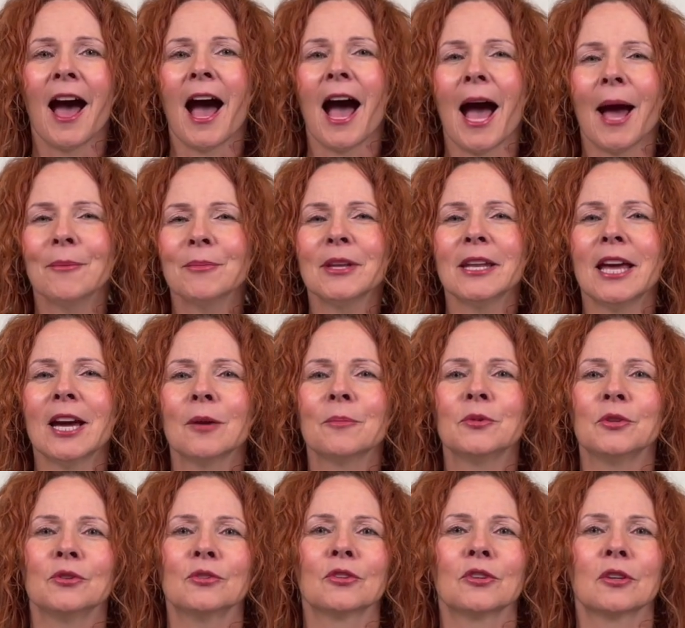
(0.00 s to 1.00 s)
I'm going to help
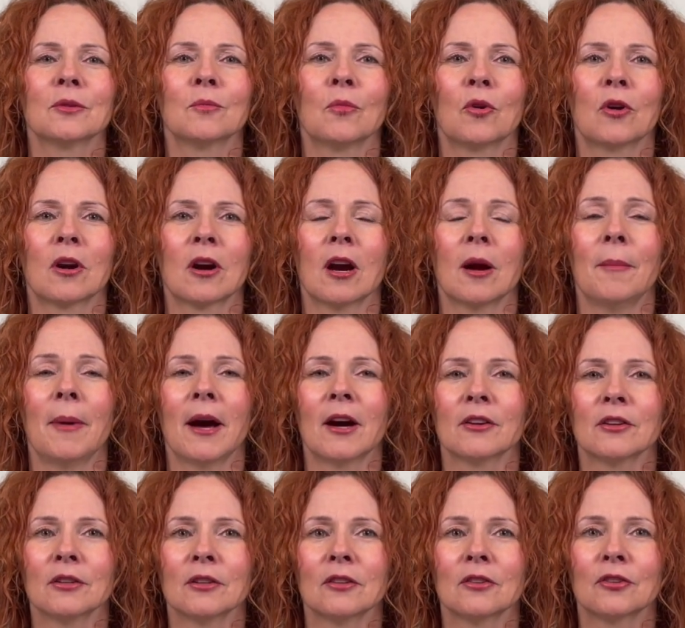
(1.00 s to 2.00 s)
you learn more about
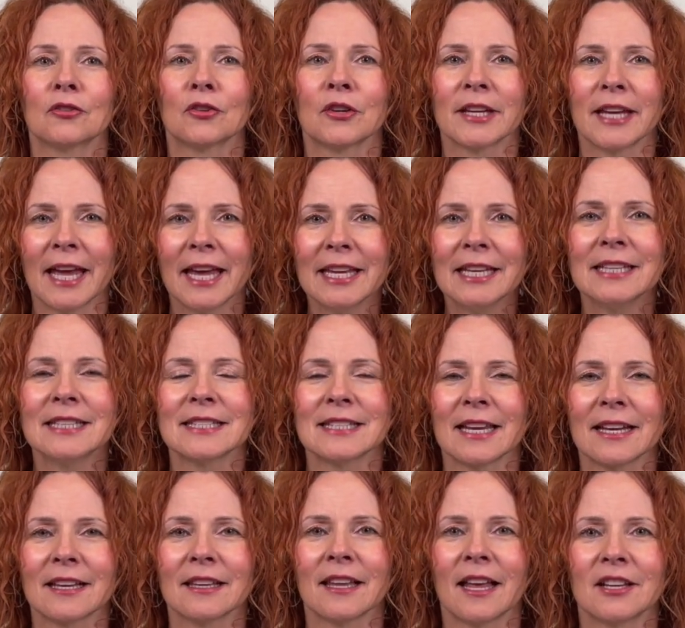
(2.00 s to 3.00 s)
creating
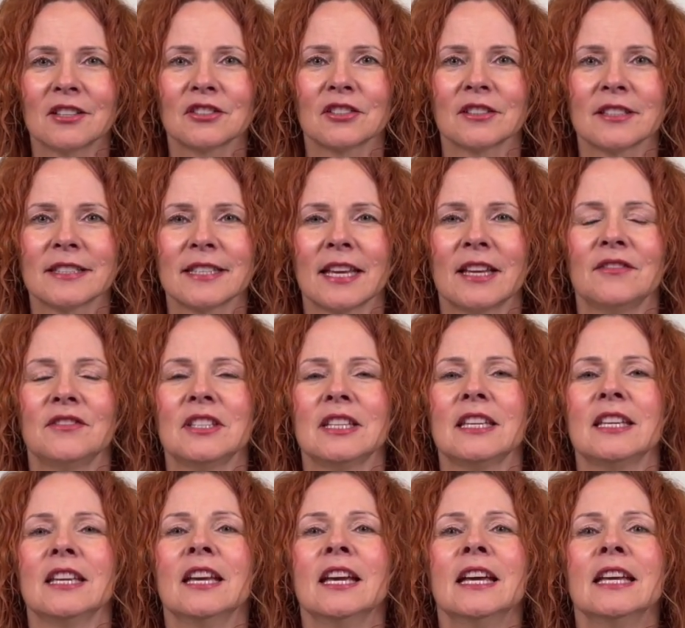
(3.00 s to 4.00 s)
psychological
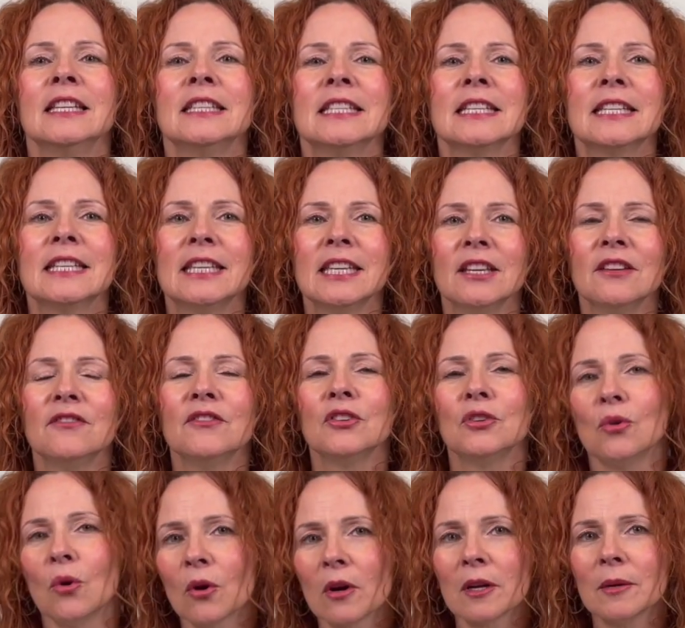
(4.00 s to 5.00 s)
safety to give your